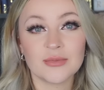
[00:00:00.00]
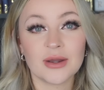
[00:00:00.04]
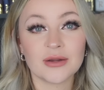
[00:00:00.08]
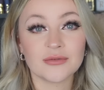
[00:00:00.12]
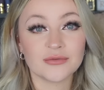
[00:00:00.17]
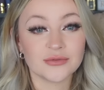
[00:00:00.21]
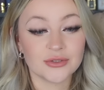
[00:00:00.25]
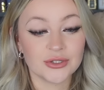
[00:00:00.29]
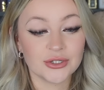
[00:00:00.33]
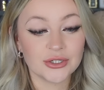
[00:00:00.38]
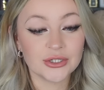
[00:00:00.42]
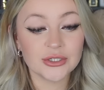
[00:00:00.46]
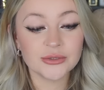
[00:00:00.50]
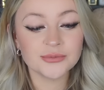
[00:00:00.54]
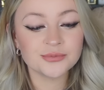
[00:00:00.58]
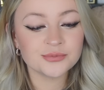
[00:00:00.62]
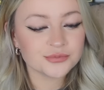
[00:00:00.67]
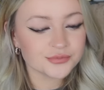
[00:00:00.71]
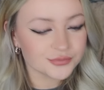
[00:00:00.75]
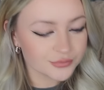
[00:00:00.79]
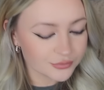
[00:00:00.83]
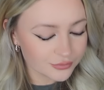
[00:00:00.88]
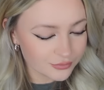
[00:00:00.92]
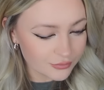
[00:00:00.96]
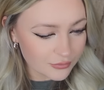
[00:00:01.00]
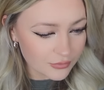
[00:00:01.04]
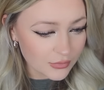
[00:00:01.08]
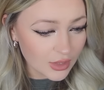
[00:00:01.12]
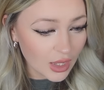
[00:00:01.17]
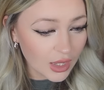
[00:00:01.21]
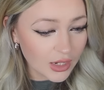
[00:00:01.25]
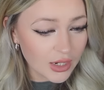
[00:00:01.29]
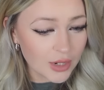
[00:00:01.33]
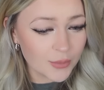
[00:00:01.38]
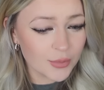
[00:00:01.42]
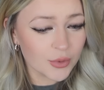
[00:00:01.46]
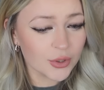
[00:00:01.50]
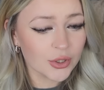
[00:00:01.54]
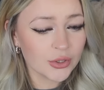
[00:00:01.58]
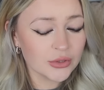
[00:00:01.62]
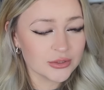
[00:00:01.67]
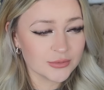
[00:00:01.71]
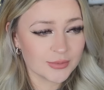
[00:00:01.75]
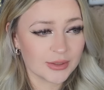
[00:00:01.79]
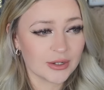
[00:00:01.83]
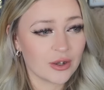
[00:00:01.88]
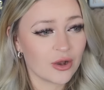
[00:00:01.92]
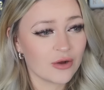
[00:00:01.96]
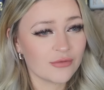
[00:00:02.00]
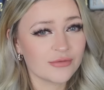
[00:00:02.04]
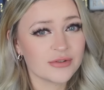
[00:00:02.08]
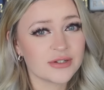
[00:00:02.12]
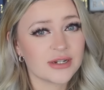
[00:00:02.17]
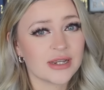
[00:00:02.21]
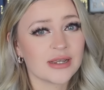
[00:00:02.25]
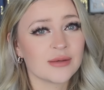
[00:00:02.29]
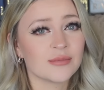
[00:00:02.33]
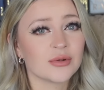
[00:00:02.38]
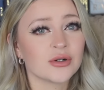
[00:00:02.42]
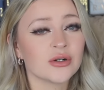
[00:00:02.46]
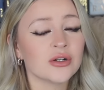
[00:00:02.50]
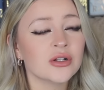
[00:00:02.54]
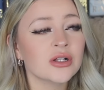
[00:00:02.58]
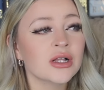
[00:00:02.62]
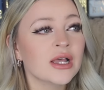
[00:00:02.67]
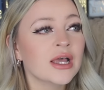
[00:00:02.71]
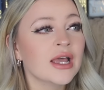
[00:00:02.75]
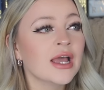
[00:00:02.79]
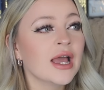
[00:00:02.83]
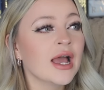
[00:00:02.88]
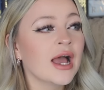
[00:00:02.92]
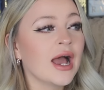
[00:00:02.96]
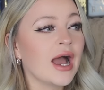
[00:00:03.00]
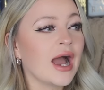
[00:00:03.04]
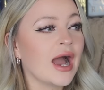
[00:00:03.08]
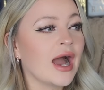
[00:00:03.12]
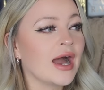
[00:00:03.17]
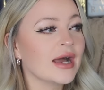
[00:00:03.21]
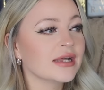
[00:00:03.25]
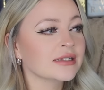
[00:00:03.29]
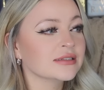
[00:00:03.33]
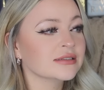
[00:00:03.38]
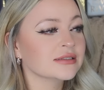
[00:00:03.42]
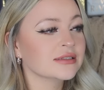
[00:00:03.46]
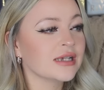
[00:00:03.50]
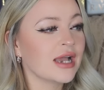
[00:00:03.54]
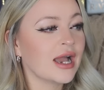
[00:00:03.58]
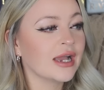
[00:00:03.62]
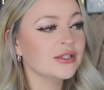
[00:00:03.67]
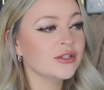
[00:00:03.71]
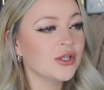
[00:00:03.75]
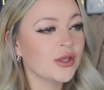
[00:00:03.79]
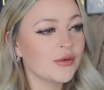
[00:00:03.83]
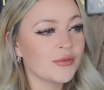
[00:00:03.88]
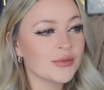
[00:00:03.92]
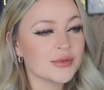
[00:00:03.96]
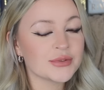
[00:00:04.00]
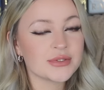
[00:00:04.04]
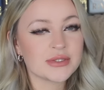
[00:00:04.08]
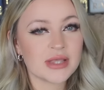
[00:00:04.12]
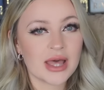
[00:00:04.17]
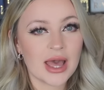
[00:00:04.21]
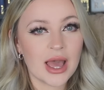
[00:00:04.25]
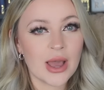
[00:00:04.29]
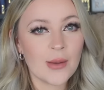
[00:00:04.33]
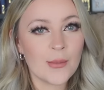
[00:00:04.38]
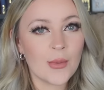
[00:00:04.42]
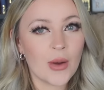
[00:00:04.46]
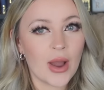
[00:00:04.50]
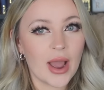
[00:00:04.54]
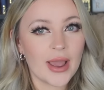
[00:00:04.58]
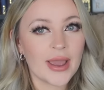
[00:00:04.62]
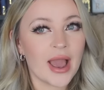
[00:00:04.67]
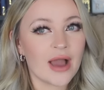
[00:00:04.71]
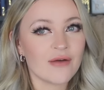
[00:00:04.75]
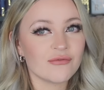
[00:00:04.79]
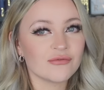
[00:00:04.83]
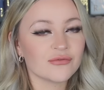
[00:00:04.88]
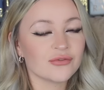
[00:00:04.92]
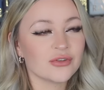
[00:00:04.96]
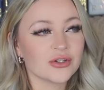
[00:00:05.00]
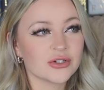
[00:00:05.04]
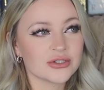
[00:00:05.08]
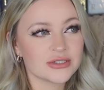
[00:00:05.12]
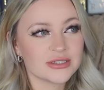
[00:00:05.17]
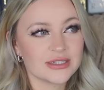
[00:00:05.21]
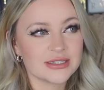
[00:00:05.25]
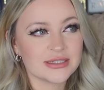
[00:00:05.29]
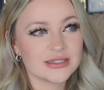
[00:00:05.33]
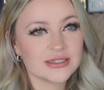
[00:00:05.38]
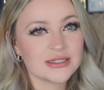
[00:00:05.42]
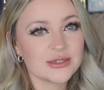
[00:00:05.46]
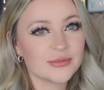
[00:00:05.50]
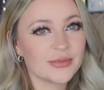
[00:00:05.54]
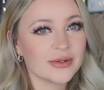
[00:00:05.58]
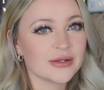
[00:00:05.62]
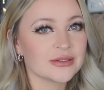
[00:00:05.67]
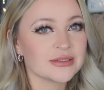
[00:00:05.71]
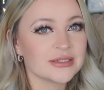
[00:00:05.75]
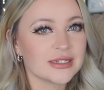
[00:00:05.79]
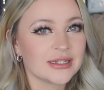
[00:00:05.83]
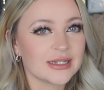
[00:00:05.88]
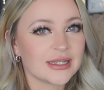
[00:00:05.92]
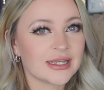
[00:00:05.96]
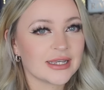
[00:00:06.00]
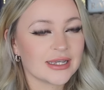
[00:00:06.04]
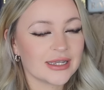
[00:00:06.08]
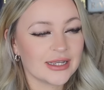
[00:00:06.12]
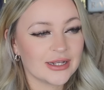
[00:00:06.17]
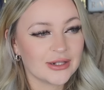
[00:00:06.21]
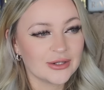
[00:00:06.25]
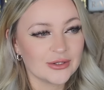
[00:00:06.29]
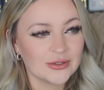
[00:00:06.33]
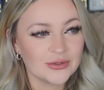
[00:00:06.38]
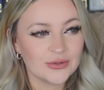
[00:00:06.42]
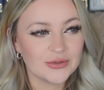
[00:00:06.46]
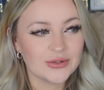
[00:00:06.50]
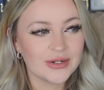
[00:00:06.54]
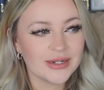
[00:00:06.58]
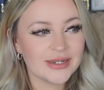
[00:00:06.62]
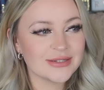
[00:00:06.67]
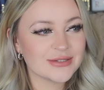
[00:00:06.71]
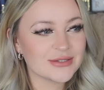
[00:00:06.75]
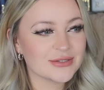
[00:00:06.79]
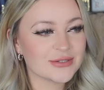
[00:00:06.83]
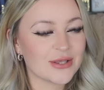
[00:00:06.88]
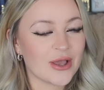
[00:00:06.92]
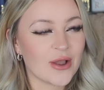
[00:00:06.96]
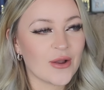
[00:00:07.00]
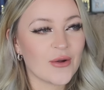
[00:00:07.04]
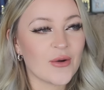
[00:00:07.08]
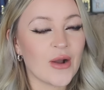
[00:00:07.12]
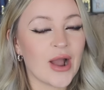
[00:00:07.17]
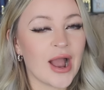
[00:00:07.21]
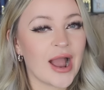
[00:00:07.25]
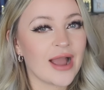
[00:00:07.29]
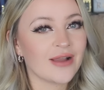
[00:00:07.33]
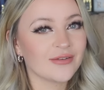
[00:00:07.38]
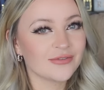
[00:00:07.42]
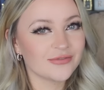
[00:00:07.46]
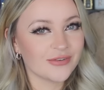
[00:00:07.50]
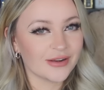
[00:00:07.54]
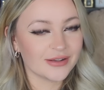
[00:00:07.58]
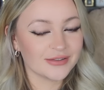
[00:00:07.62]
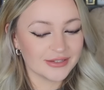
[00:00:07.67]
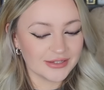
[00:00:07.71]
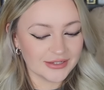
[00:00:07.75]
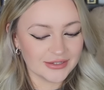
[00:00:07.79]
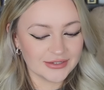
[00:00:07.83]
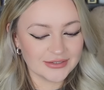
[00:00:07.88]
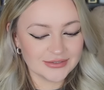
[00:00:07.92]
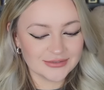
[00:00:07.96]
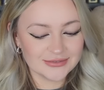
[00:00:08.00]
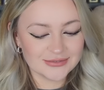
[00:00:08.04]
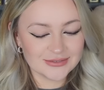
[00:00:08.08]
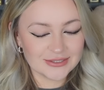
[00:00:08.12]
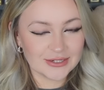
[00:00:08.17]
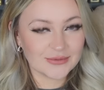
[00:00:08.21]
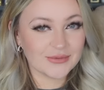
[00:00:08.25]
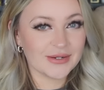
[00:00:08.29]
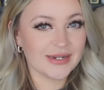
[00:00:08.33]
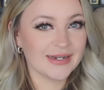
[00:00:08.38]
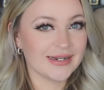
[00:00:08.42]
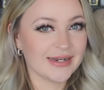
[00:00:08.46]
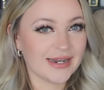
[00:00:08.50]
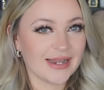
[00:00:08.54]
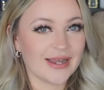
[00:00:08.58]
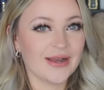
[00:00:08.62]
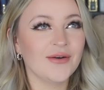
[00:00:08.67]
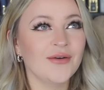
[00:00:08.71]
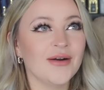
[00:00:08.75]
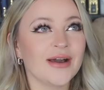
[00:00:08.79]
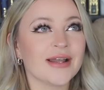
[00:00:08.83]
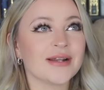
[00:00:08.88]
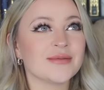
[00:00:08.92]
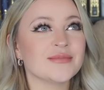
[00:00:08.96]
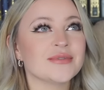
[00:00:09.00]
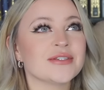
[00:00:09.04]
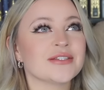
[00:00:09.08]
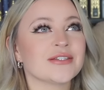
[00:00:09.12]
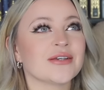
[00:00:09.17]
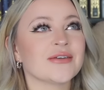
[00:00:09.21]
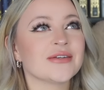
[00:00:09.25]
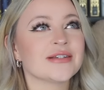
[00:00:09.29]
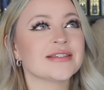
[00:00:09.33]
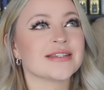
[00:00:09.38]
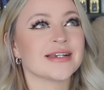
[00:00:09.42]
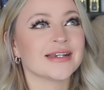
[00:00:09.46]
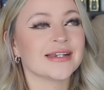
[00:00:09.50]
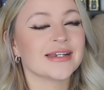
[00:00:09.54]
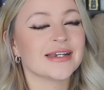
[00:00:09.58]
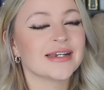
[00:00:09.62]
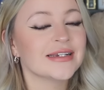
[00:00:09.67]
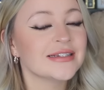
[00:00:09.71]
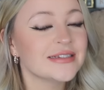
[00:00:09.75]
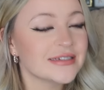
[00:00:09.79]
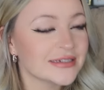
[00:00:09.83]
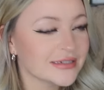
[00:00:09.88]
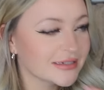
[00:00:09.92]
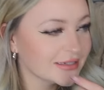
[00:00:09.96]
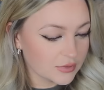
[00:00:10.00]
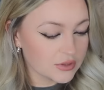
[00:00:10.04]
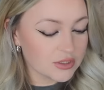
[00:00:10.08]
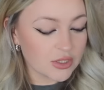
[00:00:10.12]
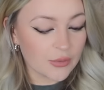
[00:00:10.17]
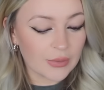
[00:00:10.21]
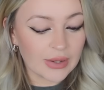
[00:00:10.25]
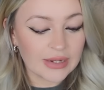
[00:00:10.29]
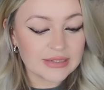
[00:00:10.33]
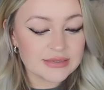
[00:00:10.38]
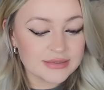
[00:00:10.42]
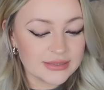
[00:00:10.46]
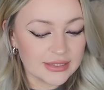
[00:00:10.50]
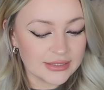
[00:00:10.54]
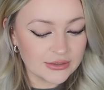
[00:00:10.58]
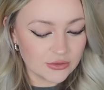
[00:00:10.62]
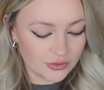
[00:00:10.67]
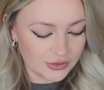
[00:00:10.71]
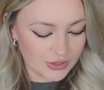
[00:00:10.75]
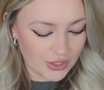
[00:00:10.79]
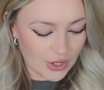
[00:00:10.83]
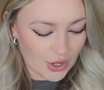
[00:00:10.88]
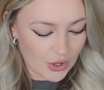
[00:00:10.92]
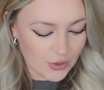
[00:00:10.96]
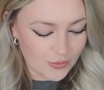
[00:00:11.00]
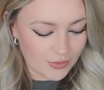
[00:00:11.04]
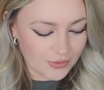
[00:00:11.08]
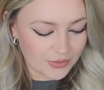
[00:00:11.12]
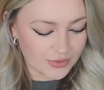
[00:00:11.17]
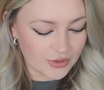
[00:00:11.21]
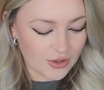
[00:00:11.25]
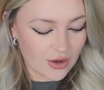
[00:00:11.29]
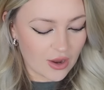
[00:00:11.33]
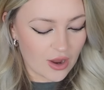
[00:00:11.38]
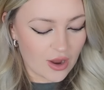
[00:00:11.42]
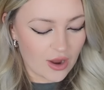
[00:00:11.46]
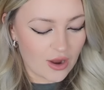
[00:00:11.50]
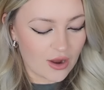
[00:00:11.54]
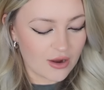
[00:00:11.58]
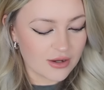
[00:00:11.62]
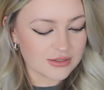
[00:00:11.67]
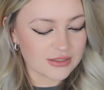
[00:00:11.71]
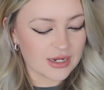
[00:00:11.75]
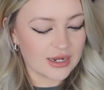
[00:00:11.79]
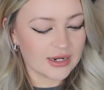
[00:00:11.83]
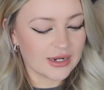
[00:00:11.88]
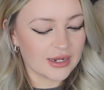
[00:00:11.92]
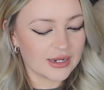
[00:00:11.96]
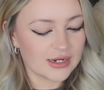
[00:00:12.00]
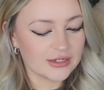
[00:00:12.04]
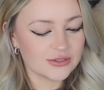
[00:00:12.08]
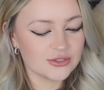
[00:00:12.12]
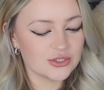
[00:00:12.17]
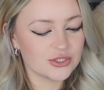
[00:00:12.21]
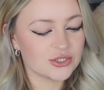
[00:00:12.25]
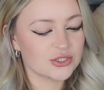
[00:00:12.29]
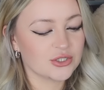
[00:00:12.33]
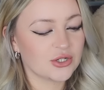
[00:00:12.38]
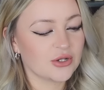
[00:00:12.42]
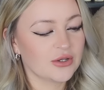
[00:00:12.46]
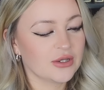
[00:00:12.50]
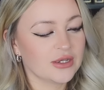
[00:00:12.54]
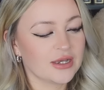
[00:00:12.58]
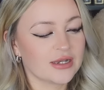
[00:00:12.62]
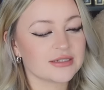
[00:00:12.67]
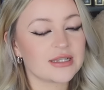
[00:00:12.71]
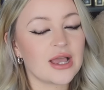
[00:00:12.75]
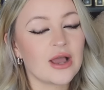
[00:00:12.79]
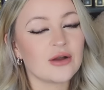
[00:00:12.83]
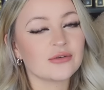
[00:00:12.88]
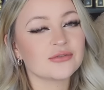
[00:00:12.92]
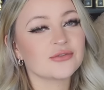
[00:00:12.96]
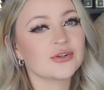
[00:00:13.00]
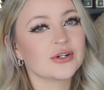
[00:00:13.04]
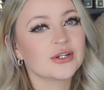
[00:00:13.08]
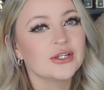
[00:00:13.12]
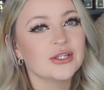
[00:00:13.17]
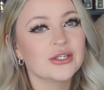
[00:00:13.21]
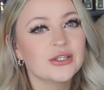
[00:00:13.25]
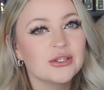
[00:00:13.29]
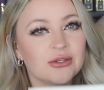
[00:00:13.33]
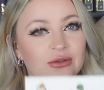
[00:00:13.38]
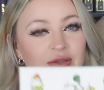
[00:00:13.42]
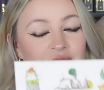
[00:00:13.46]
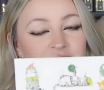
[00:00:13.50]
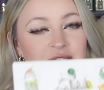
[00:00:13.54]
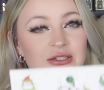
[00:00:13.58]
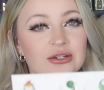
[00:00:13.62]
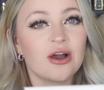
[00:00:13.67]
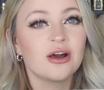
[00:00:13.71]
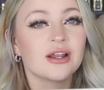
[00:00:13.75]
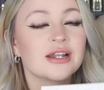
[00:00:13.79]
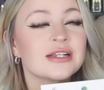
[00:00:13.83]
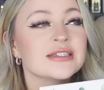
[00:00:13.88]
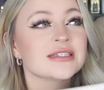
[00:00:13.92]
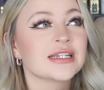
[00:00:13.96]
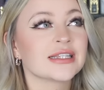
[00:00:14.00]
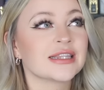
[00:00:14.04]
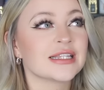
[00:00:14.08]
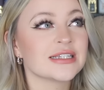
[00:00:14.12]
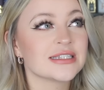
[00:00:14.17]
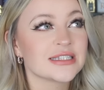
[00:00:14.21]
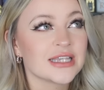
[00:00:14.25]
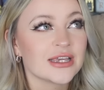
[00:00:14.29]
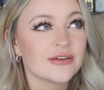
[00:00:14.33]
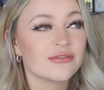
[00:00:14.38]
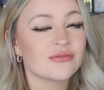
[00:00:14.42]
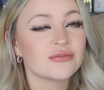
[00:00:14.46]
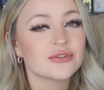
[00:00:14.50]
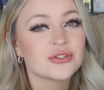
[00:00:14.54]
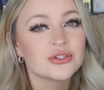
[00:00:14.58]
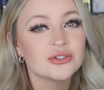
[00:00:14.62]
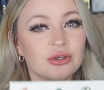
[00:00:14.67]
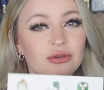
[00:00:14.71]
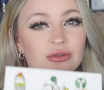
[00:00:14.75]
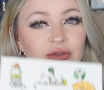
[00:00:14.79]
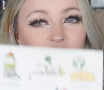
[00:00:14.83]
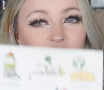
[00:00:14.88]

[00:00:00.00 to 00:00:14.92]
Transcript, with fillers: my room and I put it under my coffee table and I knew it was there but I haven't vlogged since to be able to like include it so I'm finally doing it now and I'm so excited. So I did already open the card and can I just show you guys how freaking cute this card is? Like this gift was so